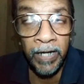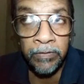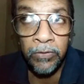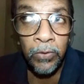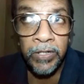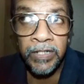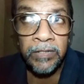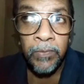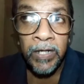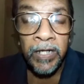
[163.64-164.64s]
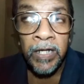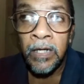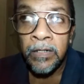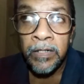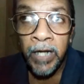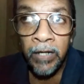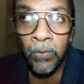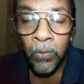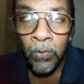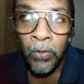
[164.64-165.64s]
road is very
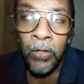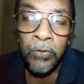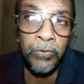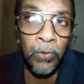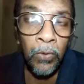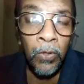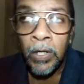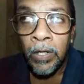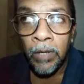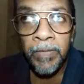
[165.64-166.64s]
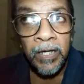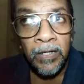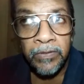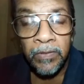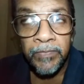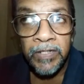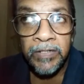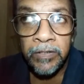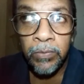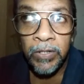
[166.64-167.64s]
narrow. So because of this
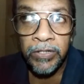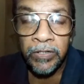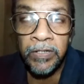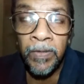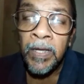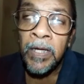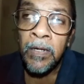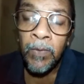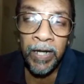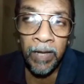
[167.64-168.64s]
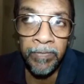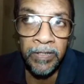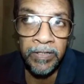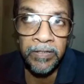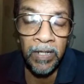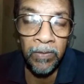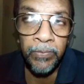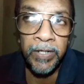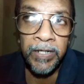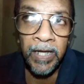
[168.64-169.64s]
situation, what happens is
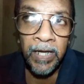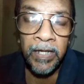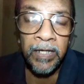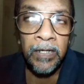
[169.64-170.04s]
every day,